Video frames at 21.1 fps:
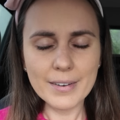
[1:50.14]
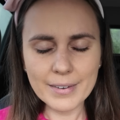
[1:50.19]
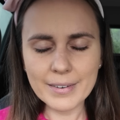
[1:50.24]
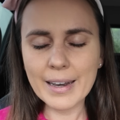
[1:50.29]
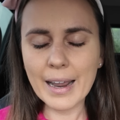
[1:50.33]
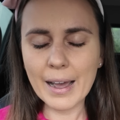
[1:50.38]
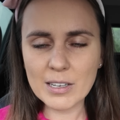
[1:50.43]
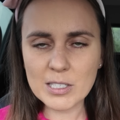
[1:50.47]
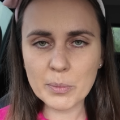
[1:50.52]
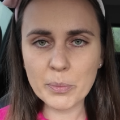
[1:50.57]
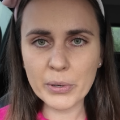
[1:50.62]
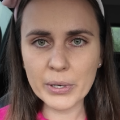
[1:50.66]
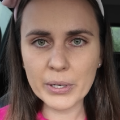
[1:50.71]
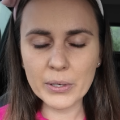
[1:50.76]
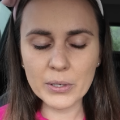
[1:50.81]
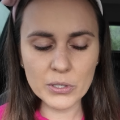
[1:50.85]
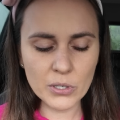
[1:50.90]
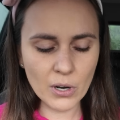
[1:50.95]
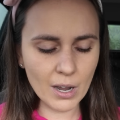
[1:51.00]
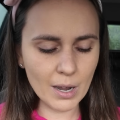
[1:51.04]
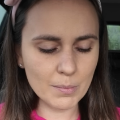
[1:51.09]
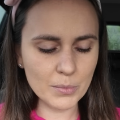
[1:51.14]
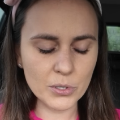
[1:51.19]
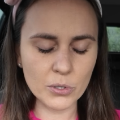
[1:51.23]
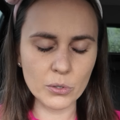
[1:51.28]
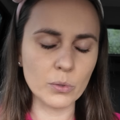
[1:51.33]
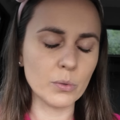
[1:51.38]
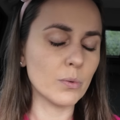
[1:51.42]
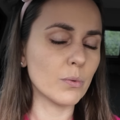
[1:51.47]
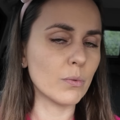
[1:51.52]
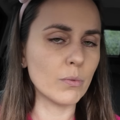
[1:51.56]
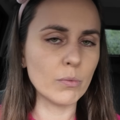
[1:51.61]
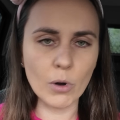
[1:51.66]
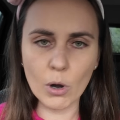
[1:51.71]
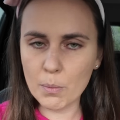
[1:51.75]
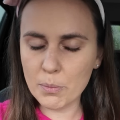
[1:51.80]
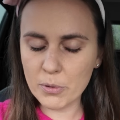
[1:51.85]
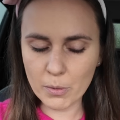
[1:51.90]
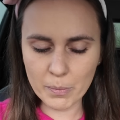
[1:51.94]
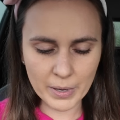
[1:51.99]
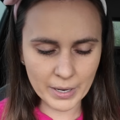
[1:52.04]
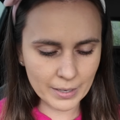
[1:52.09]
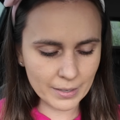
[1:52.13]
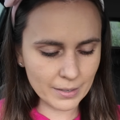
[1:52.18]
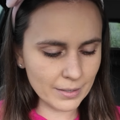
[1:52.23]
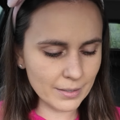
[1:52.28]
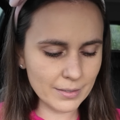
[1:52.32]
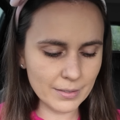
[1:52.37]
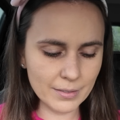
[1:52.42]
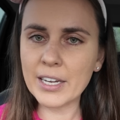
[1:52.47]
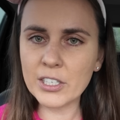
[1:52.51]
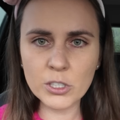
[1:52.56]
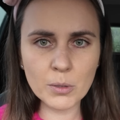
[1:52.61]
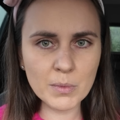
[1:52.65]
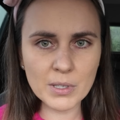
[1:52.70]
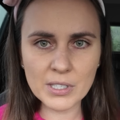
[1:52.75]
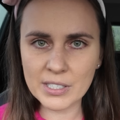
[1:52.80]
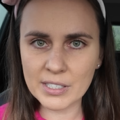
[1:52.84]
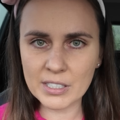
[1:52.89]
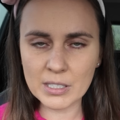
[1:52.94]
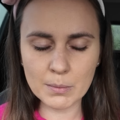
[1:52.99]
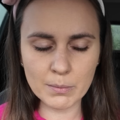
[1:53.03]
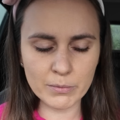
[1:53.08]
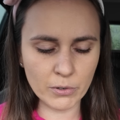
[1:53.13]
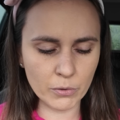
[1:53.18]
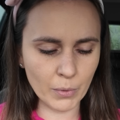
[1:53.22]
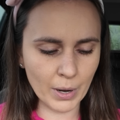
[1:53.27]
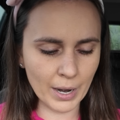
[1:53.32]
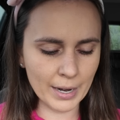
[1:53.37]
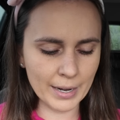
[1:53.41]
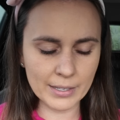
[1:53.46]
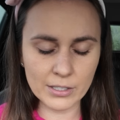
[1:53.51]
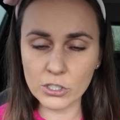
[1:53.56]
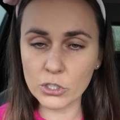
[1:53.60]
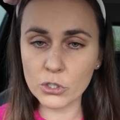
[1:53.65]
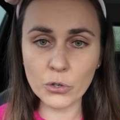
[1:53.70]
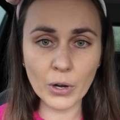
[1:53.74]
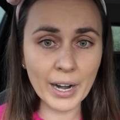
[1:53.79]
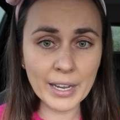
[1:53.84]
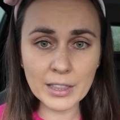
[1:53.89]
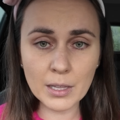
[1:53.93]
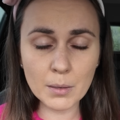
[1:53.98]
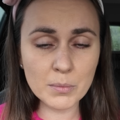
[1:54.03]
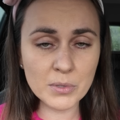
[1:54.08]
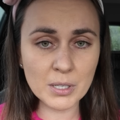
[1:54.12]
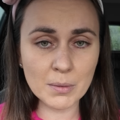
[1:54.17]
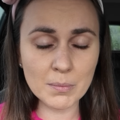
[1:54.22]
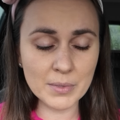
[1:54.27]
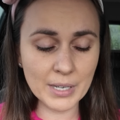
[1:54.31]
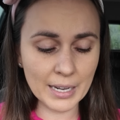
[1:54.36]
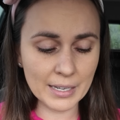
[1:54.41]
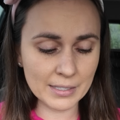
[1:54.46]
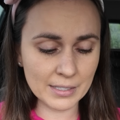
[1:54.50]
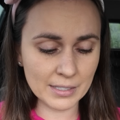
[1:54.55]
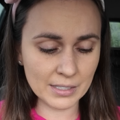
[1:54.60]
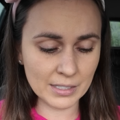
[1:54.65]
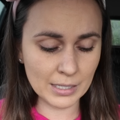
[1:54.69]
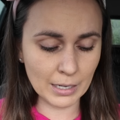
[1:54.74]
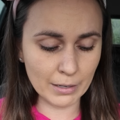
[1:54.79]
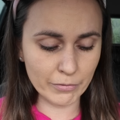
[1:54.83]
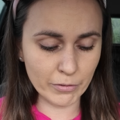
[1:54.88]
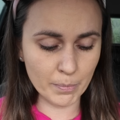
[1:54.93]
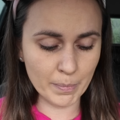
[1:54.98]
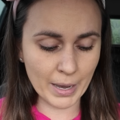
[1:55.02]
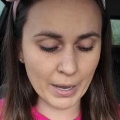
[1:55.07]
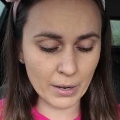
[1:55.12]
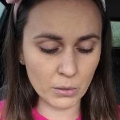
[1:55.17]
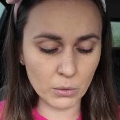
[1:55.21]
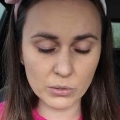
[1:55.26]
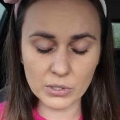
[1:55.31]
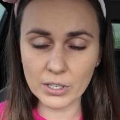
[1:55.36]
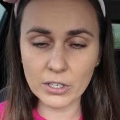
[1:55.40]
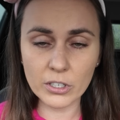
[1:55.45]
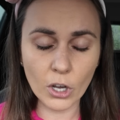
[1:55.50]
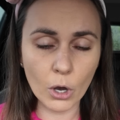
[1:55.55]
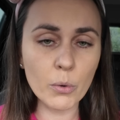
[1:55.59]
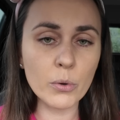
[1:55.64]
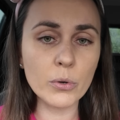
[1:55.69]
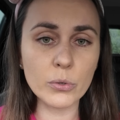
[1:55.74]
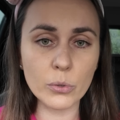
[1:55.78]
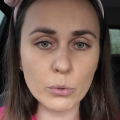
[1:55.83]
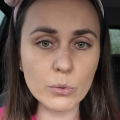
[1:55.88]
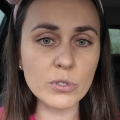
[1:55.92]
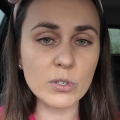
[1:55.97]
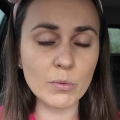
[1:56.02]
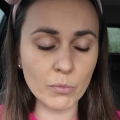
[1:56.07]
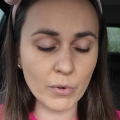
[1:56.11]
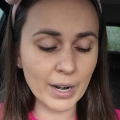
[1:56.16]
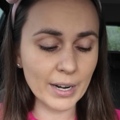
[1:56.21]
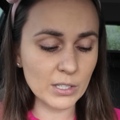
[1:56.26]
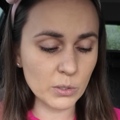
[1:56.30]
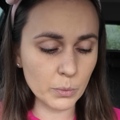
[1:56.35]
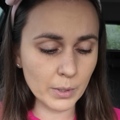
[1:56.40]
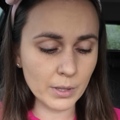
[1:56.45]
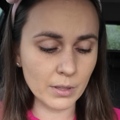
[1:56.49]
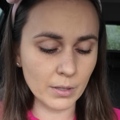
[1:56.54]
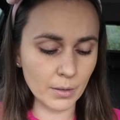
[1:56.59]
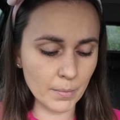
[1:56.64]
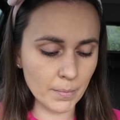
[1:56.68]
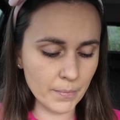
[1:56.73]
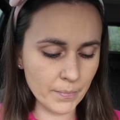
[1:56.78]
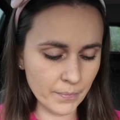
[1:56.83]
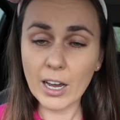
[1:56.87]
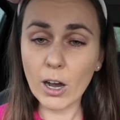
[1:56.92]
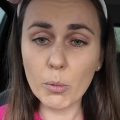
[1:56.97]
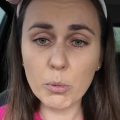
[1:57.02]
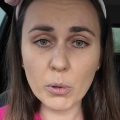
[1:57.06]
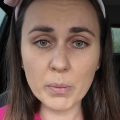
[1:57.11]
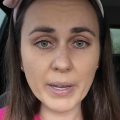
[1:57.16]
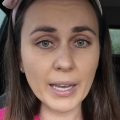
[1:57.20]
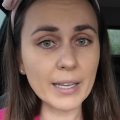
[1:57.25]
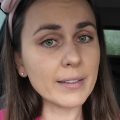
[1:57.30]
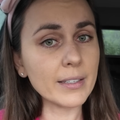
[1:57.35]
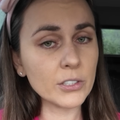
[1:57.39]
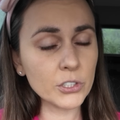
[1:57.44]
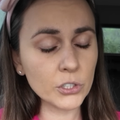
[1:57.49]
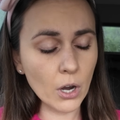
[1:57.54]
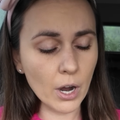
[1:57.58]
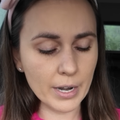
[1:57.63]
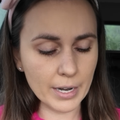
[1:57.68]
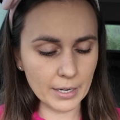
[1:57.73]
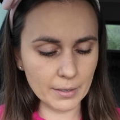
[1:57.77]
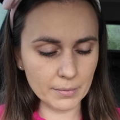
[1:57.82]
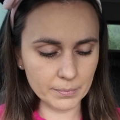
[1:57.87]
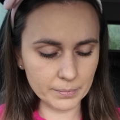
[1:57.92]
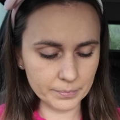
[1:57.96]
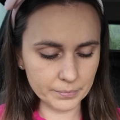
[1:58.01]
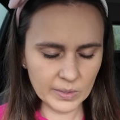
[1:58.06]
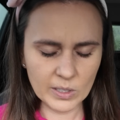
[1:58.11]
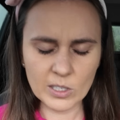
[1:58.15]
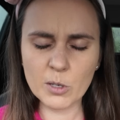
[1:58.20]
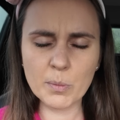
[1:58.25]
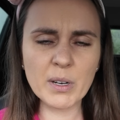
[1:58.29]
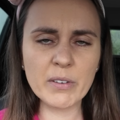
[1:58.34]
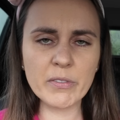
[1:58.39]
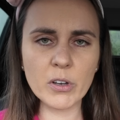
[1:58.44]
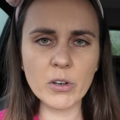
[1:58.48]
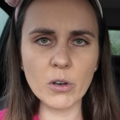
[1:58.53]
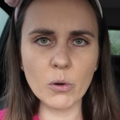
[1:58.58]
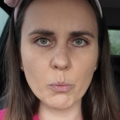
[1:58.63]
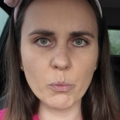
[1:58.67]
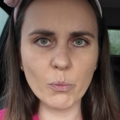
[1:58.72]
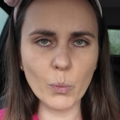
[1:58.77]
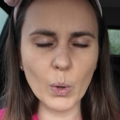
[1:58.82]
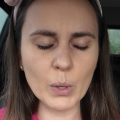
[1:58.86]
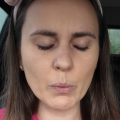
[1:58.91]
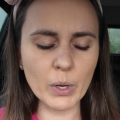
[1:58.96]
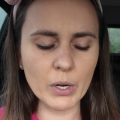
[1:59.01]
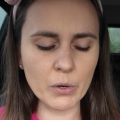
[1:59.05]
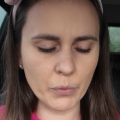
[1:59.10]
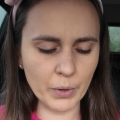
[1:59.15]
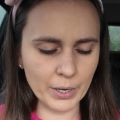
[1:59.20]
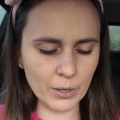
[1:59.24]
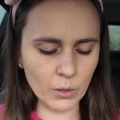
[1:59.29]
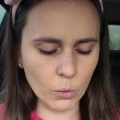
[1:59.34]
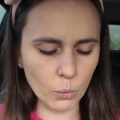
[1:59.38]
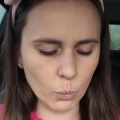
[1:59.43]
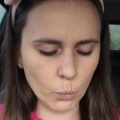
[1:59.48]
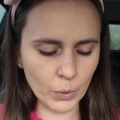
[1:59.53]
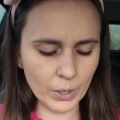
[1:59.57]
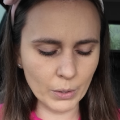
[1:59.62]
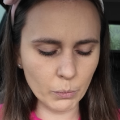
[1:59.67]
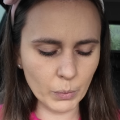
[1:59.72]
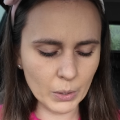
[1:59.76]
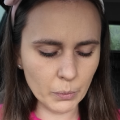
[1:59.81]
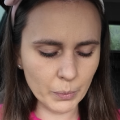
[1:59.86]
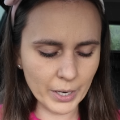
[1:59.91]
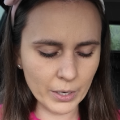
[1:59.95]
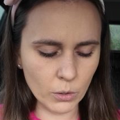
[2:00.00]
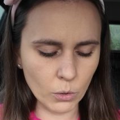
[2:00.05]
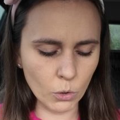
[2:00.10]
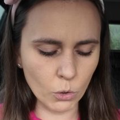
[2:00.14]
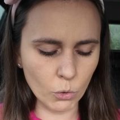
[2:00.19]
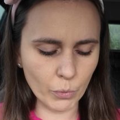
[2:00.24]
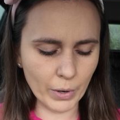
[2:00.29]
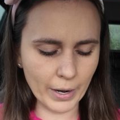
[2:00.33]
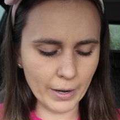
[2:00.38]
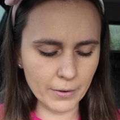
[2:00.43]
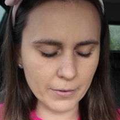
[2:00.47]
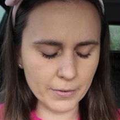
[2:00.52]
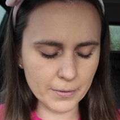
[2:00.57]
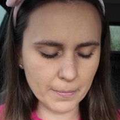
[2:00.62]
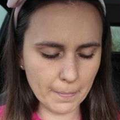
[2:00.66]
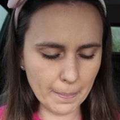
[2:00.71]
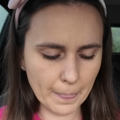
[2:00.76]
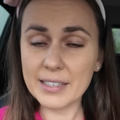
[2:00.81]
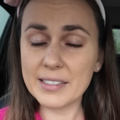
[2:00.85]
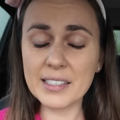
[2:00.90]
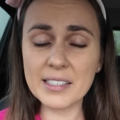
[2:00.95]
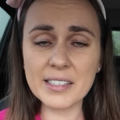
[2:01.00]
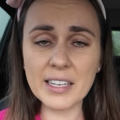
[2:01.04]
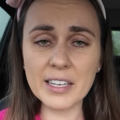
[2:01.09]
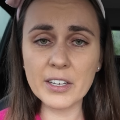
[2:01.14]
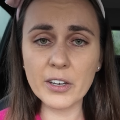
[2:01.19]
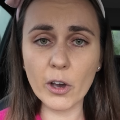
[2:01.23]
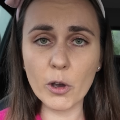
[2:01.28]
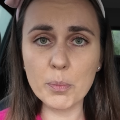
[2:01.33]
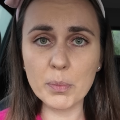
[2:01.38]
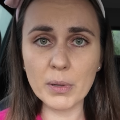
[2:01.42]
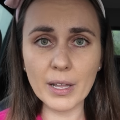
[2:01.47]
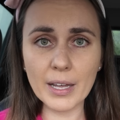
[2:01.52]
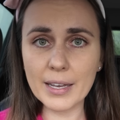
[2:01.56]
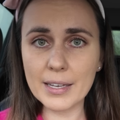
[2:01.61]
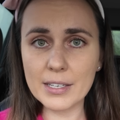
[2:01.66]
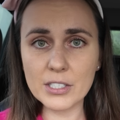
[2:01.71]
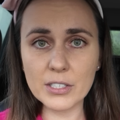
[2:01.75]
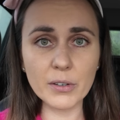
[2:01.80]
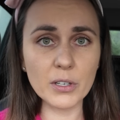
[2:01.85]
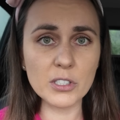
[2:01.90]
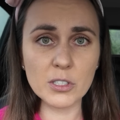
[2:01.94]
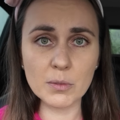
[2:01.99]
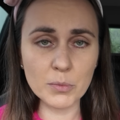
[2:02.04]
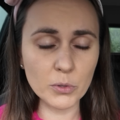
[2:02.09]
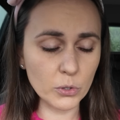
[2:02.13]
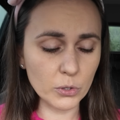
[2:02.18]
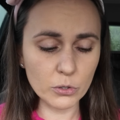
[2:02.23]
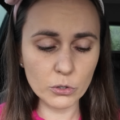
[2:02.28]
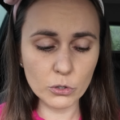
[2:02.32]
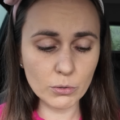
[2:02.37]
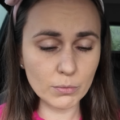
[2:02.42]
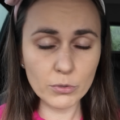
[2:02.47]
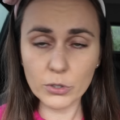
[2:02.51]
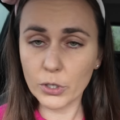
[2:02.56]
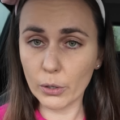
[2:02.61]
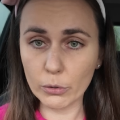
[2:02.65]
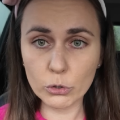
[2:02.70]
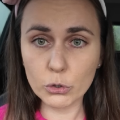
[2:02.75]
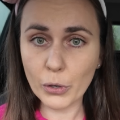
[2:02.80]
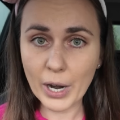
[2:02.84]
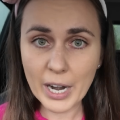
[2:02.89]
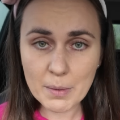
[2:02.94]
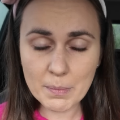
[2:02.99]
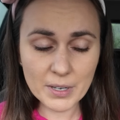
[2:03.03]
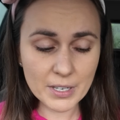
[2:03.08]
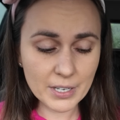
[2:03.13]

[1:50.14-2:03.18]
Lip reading: Now's a pretty good time to rope them in, teach them the system for raids, trade them some decent stuff for battles, and go and do some raids with them to help them get their shiny. So it's a bit of a win-win-win all round. Existing Go players, you got some good trade